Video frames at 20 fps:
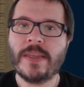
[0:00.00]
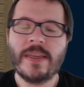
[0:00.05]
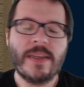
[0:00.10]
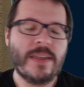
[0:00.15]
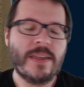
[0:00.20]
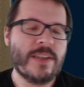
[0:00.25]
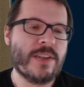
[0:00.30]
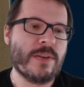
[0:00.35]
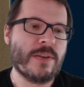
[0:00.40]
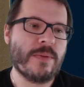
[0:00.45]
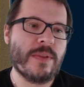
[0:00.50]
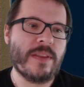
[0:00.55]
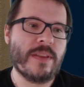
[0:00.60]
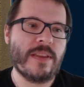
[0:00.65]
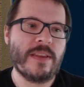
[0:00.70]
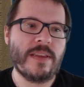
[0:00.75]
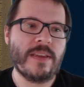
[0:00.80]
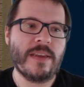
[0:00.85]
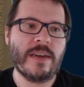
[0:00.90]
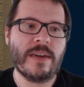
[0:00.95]
So
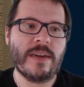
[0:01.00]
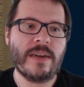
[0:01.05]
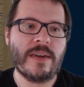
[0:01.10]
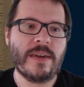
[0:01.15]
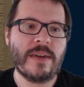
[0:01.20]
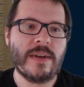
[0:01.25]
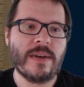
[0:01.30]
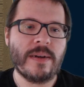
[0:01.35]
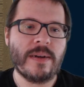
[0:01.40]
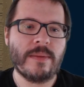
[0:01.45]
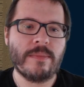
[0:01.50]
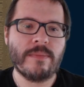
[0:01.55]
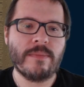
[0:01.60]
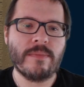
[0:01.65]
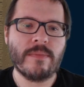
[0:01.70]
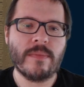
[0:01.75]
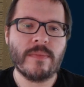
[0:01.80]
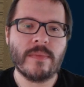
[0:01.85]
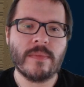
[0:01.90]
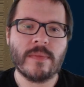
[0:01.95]
these
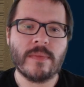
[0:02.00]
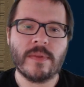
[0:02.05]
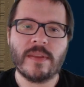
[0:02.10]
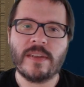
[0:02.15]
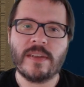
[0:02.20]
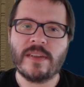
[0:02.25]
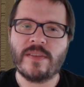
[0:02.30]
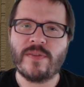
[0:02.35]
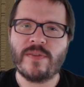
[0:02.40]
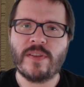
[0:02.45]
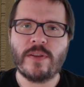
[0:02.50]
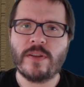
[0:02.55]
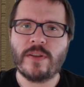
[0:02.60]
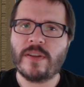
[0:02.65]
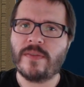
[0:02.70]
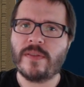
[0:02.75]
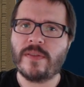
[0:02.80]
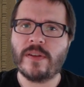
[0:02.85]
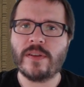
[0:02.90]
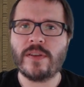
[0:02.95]
video
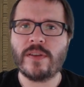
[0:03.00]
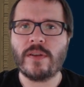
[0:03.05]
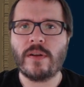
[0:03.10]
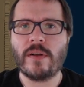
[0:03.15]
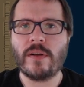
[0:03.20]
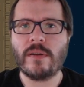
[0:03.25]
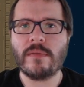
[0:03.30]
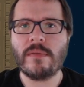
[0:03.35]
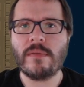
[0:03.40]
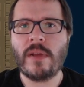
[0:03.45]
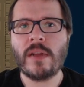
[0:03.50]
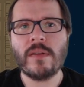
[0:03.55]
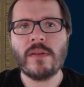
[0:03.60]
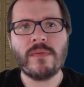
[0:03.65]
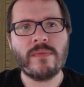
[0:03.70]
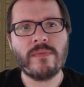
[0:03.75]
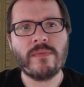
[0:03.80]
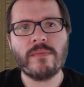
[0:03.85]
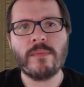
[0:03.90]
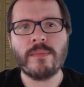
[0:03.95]
devlogs are kind
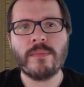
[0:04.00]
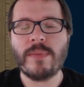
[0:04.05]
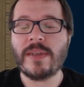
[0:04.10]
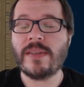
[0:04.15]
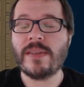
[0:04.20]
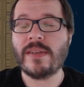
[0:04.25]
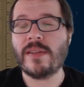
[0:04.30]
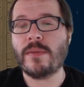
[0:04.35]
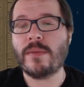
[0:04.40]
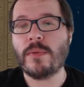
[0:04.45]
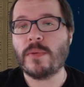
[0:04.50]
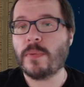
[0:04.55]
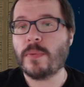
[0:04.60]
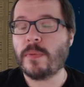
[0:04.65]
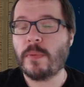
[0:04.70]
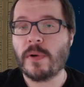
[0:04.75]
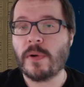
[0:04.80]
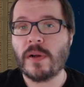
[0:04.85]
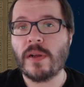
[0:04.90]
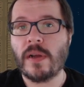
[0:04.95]
of basically what we're
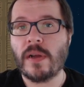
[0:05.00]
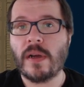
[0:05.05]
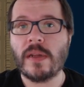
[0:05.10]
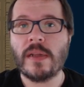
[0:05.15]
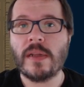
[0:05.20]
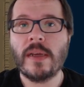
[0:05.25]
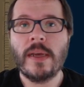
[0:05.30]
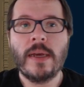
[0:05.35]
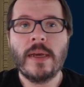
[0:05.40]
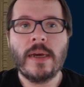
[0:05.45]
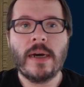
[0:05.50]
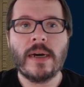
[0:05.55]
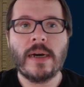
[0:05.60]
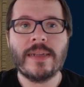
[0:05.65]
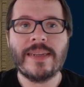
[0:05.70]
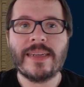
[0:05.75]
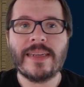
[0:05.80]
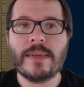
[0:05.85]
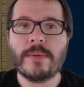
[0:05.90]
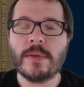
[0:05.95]
working on.
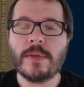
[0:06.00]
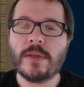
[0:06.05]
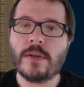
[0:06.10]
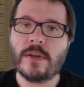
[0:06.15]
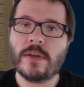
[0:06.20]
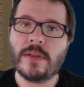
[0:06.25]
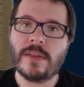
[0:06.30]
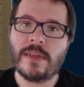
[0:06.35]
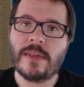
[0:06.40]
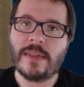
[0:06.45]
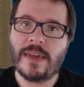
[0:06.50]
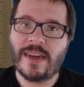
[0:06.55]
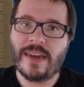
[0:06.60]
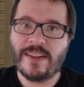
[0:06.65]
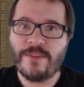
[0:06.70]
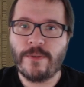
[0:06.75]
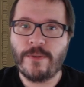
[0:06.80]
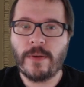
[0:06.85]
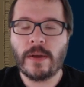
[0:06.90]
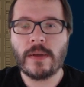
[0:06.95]
The game is currently in
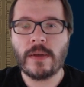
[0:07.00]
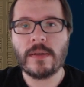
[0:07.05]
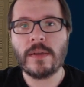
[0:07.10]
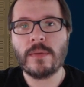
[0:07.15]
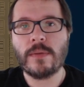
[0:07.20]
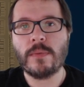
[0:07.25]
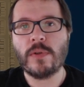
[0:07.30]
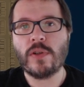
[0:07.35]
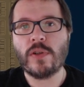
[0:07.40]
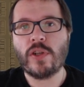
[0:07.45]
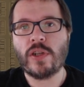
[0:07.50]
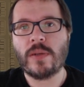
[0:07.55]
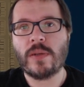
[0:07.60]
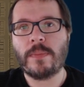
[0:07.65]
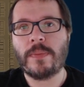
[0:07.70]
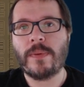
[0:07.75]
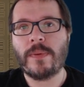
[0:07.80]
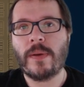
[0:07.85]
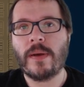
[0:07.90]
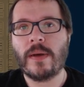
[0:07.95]
alpha. It will
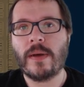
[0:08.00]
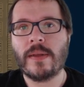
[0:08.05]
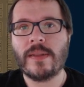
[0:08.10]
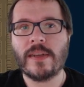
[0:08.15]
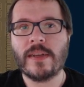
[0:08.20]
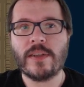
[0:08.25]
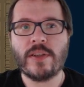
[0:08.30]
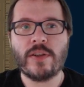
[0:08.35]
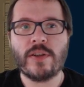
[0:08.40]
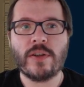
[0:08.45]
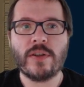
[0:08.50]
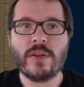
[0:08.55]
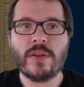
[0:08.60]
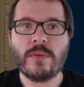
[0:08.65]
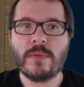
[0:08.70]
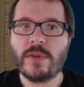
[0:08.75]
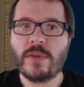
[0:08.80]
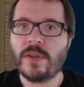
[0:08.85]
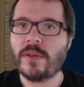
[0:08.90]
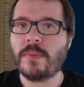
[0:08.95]
ship next year, so
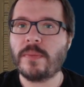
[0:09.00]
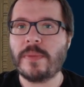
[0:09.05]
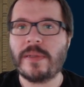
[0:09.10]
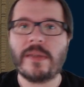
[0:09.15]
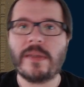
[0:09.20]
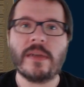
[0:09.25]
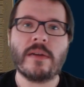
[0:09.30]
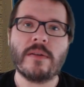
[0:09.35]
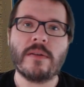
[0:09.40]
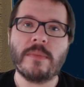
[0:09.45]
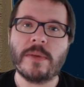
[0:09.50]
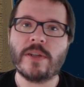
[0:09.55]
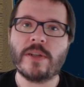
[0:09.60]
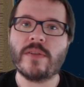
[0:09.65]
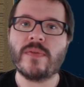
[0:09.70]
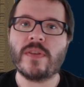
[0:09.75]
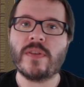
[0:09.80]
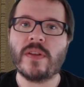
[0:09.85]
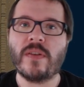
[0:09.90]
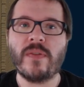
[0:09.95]
we're still building out a bunch
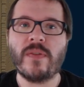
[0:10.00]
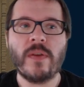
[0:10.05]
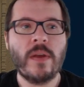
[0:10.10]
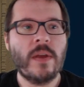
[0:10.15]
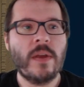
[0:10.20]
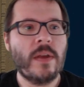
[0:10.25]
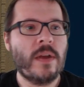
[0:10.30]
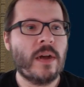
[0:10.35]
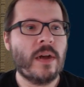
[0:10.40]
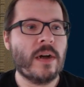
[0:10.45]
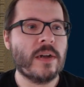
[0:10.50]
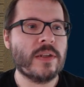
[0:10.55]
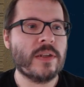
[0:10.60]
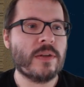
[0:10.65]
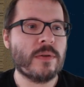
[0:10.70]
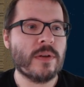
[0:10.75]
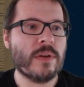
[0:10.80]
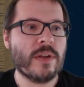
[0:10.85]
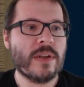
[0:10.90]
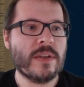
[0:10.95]
of stuff. So
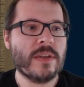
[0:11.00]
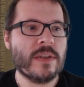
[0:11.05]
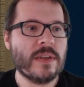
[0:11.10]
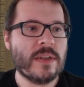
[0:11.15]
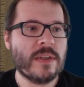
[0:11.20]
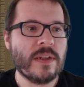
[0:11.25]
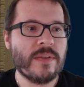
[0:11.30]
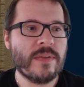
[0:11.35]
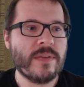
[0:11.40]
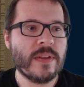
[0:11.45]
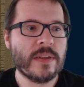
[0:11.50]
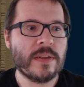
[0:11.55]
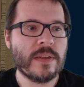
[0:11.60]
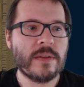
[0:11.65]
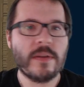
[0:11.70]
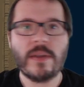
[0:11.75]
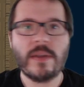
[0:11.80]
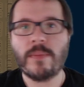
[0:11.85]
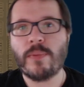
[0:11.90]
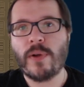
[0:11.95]
you're gonna see stuff that's
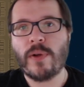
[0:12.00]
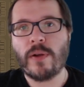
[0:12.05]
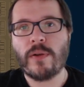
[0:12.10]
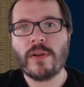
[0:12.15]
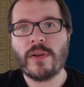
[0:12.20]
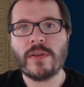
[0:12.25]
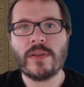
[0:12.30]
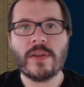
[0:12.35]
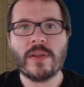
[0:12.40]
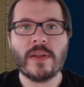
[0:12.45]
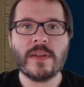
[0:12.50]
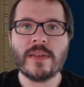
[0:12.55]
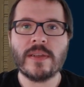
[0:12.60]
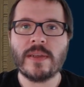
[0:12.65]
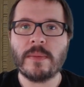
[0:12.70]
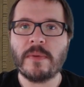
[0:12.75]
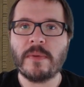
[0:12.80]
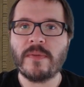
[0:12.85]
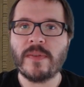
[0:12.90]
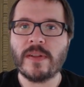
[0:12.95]
in progress and
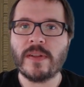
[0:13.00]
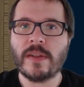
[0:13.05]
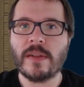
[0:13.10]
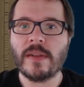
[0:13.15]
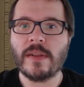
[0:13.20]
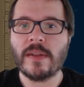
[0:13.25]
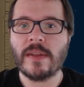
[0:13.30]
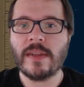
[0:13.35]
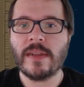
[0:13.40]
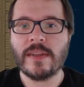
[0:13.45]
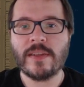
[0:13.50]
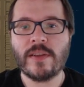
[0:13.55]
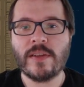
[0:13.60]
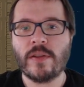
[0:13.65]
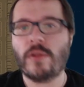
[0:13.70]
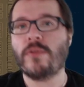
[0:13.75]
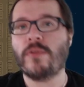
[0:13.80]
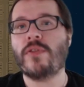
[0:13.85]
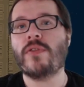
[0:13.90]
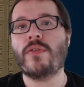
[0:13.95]
some of it that's
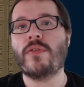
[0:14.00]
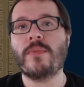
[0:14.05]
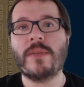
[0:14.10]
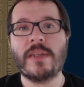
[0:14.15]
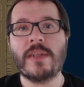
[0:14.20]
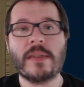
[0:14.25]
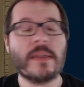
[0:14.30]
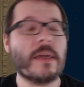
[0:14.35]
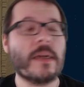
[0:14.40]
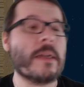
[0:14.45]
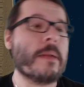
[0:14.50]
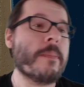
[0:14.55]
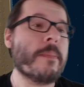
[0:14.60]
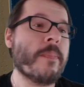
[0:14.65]
closer to being done.